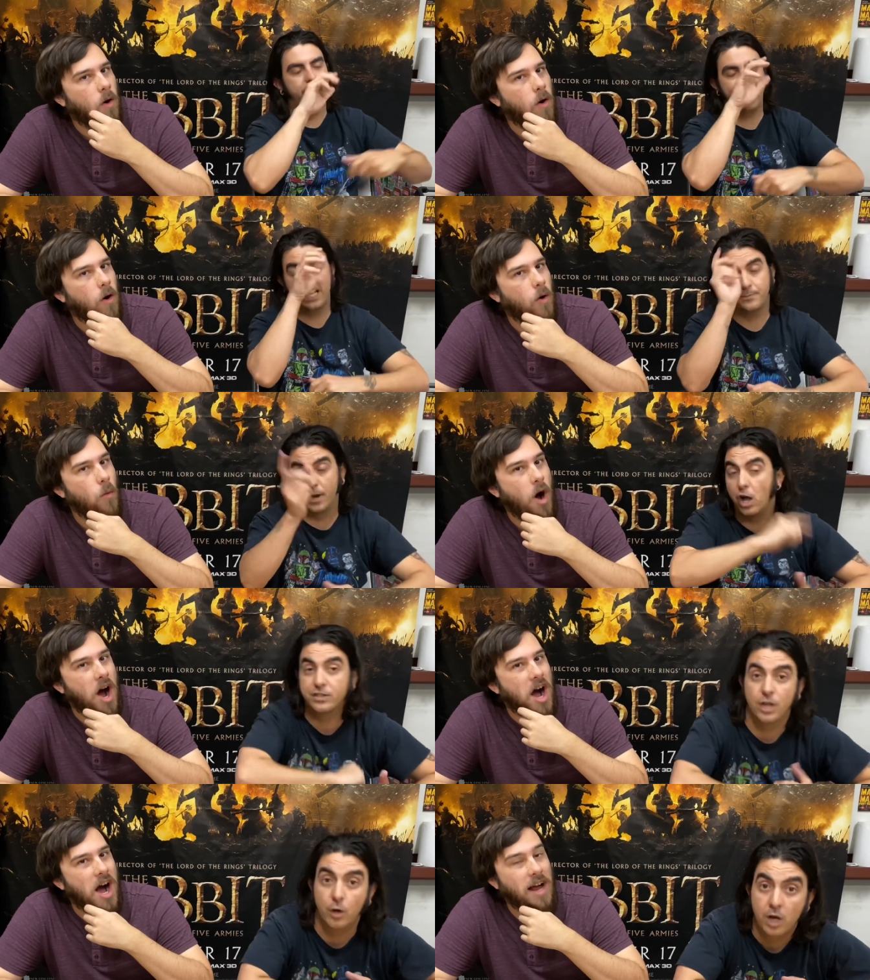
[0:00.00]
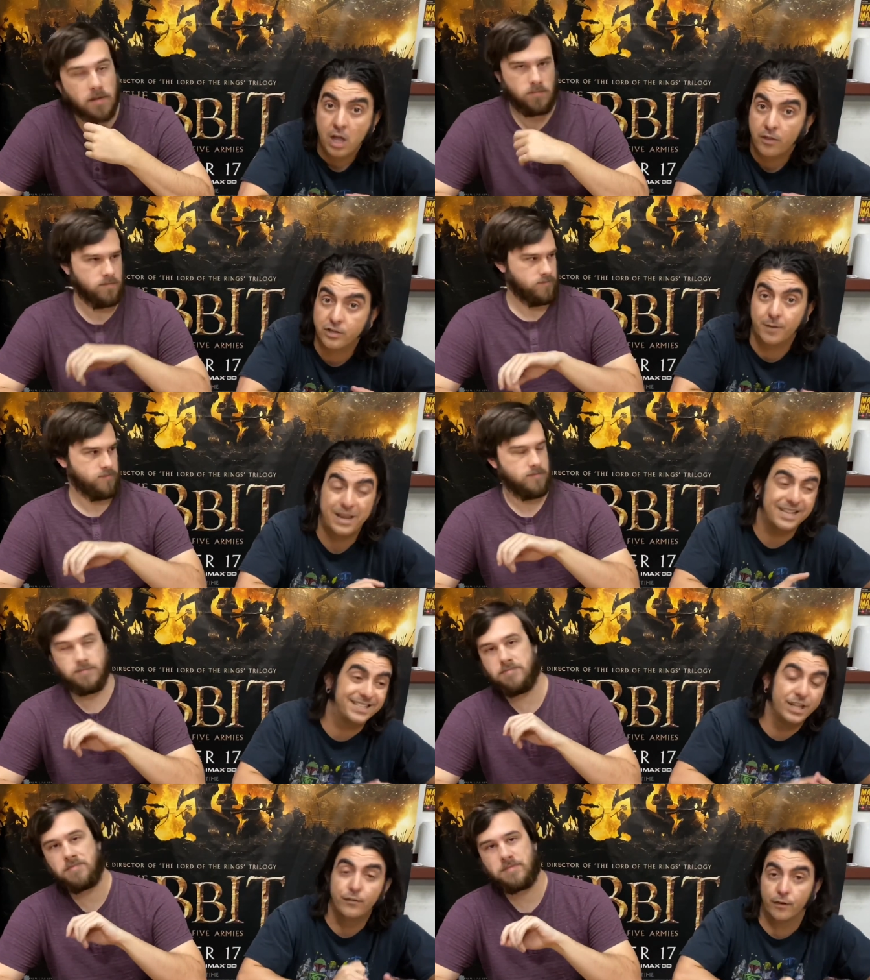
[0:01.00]
Speaker 1: gets. But also, there's gonna be a
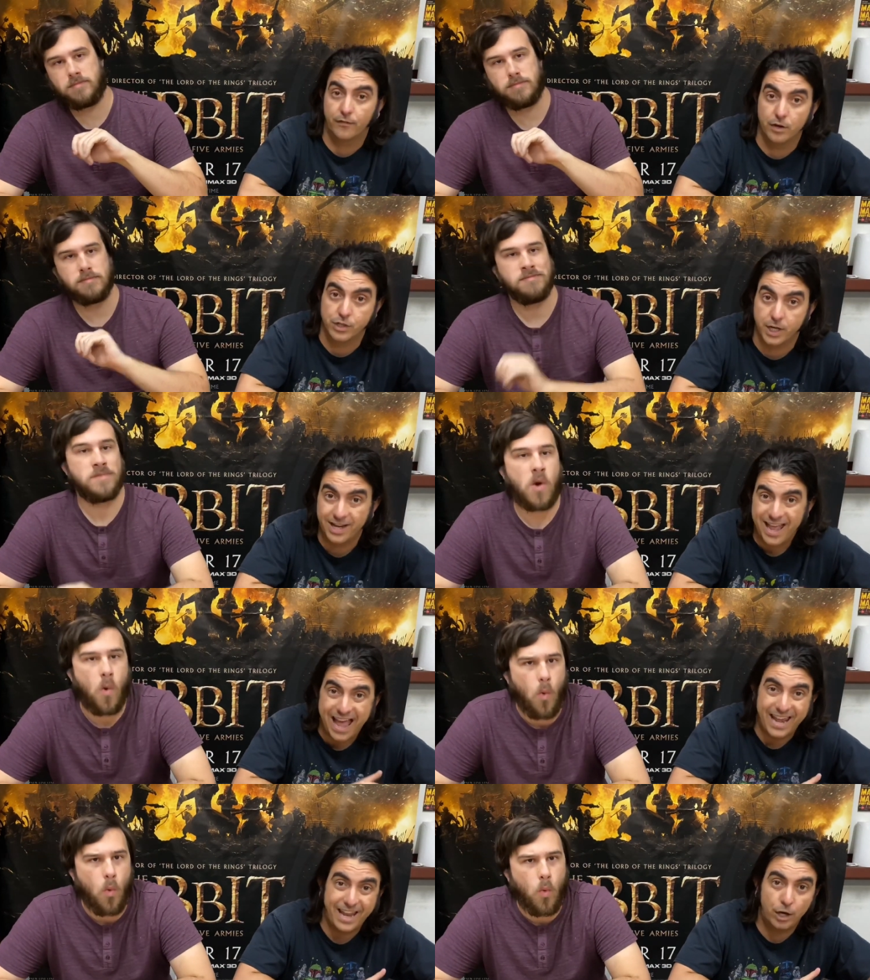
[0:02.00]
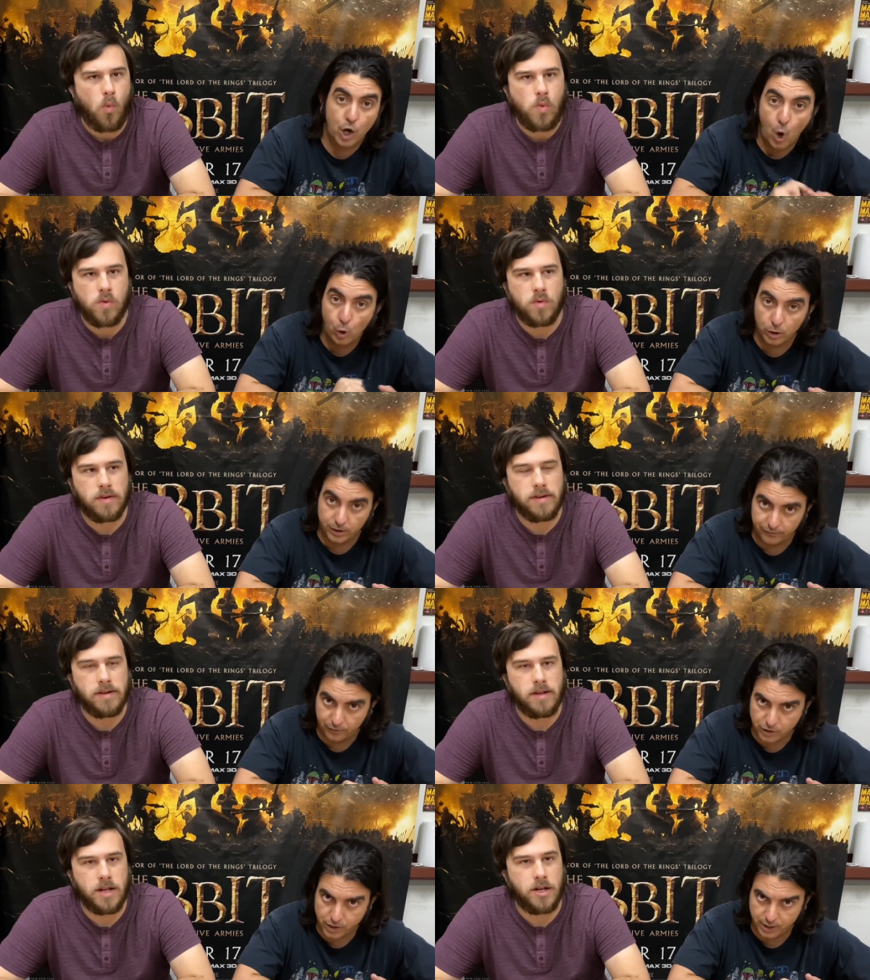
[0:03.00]
silver version and a gold
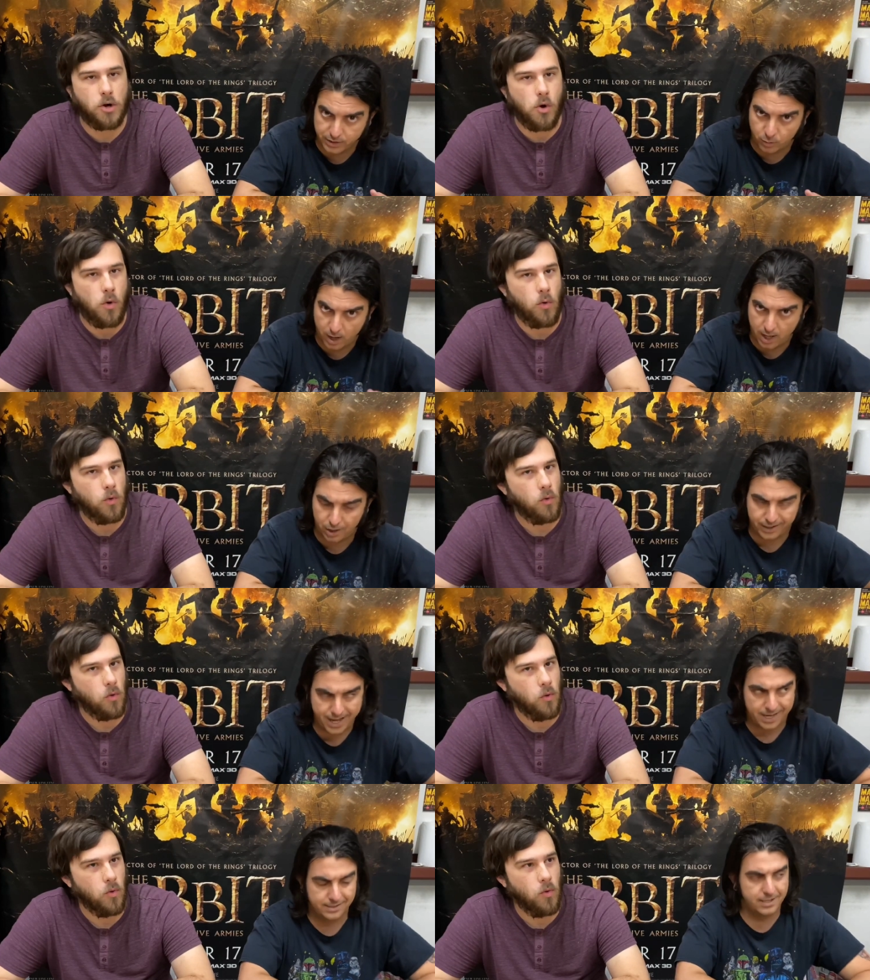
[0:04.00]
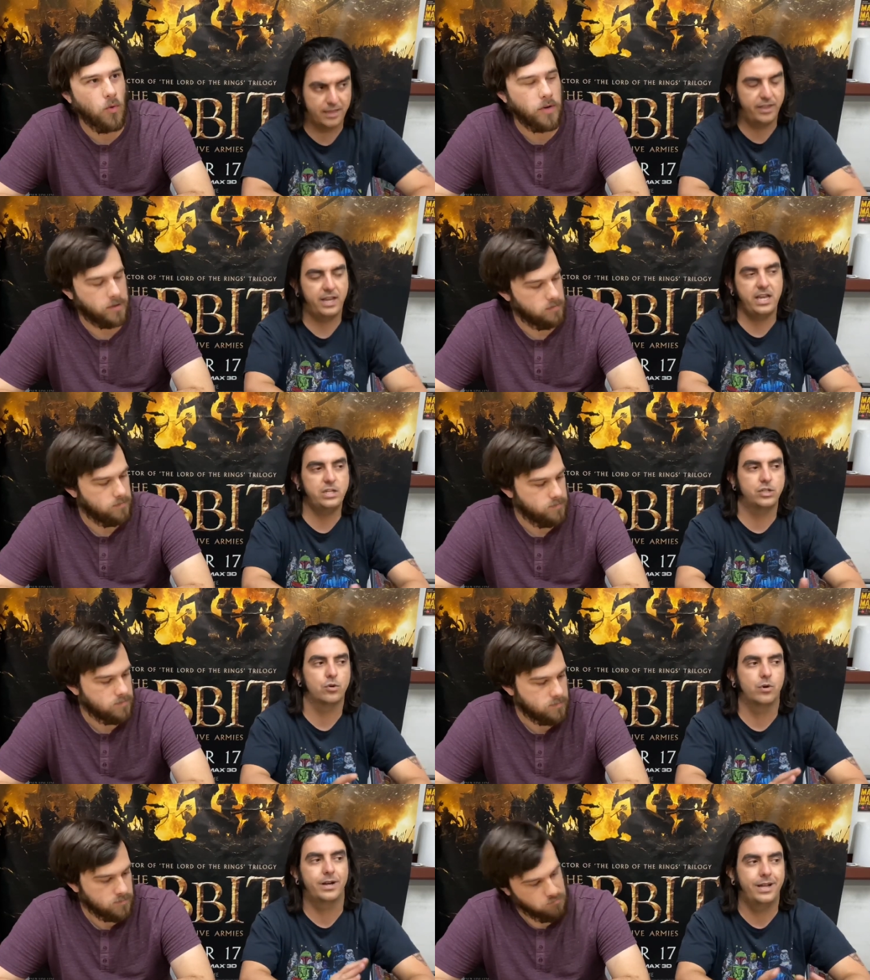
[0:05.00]
version as gold. well. Yes, I think each
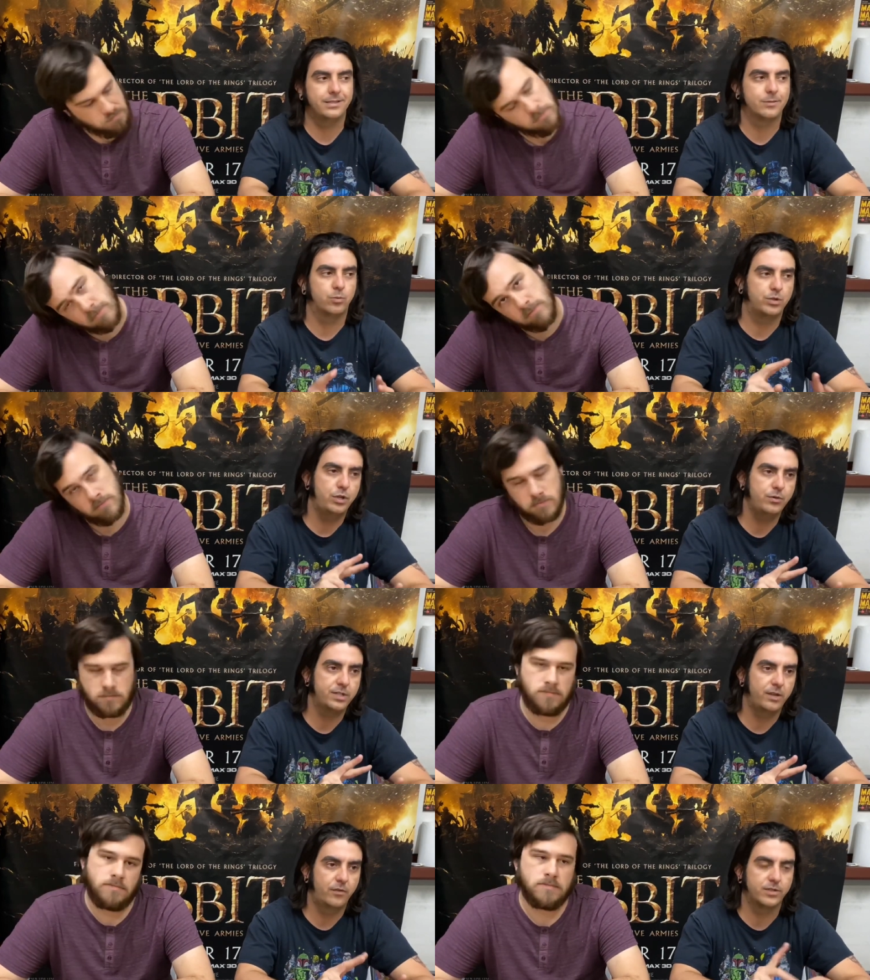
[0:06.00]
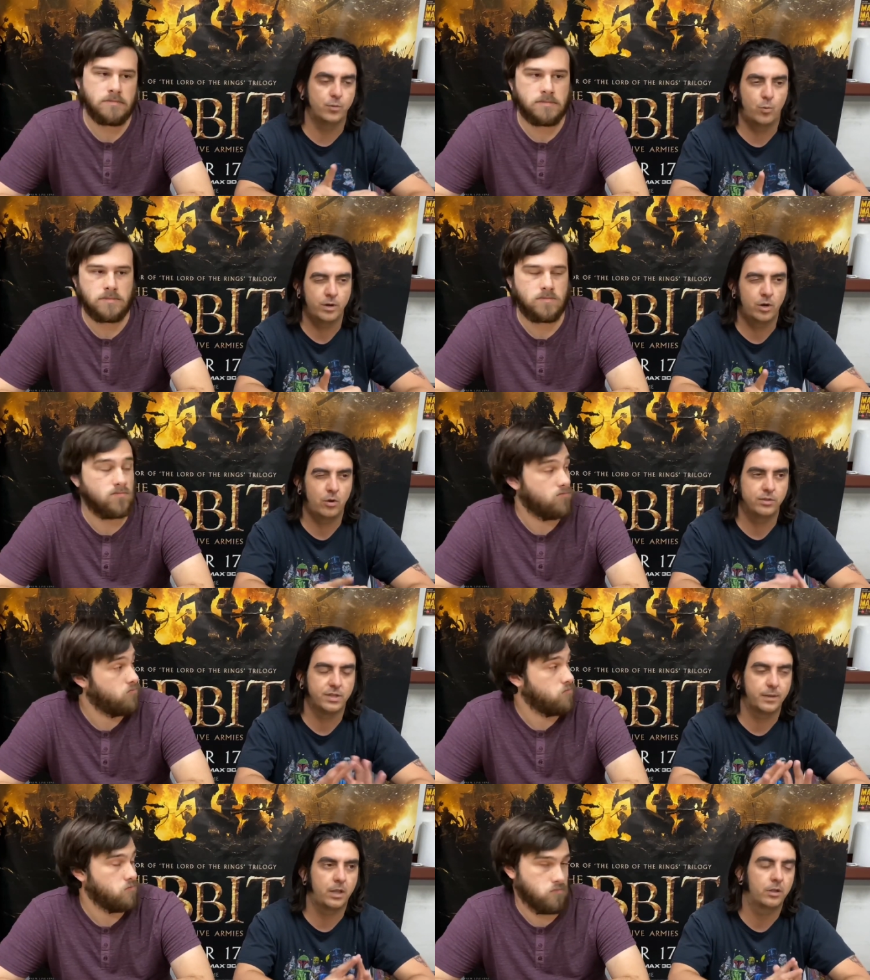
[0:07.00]
store gets two silvers and one gold,
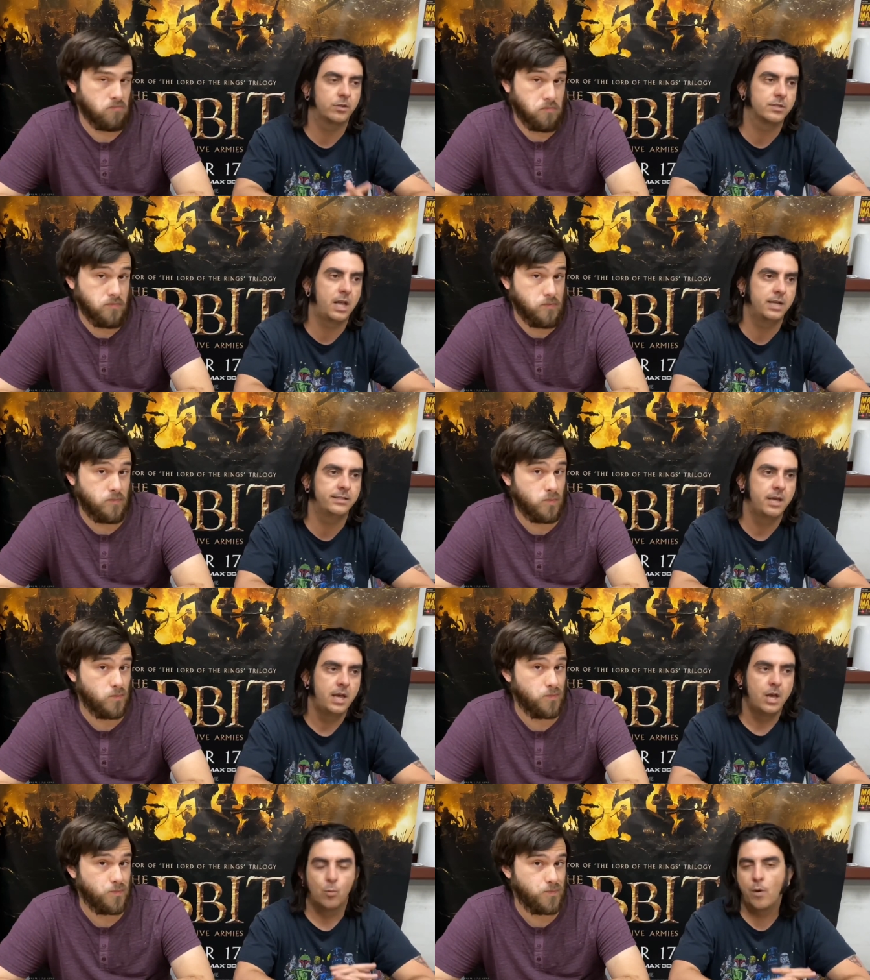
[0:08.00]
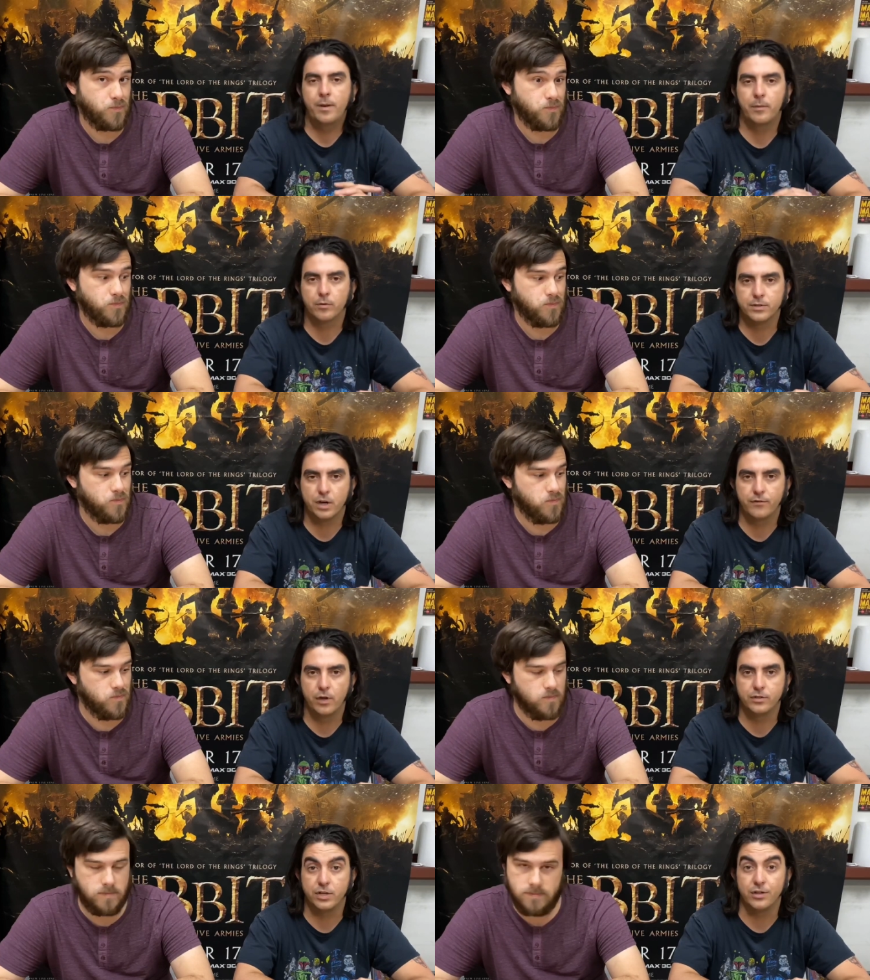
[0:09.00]
something along those lines. Won't be able to reserve
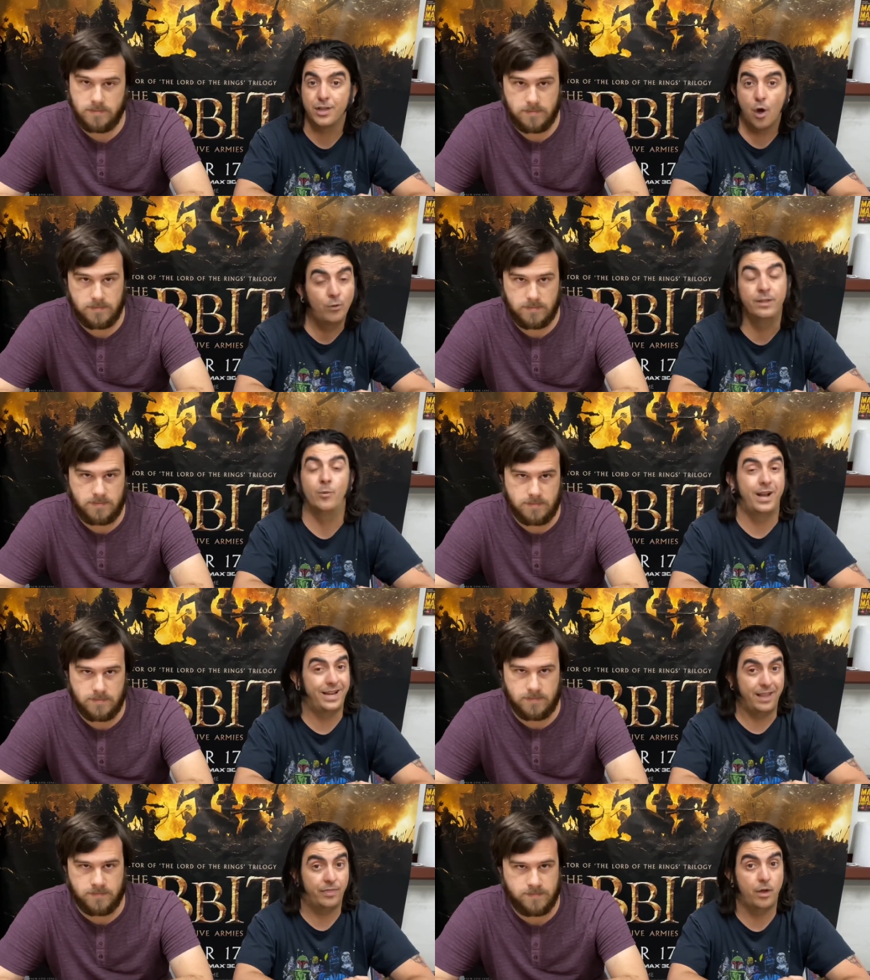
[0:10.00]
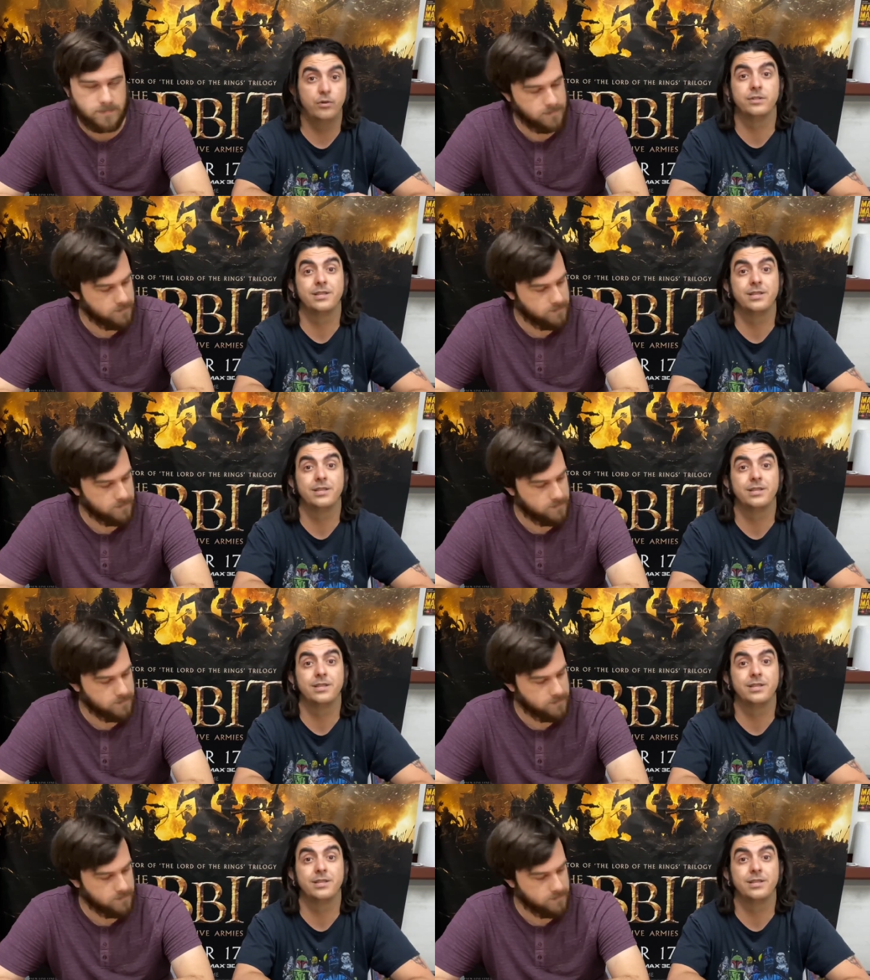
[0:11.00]
those, so the only way to get those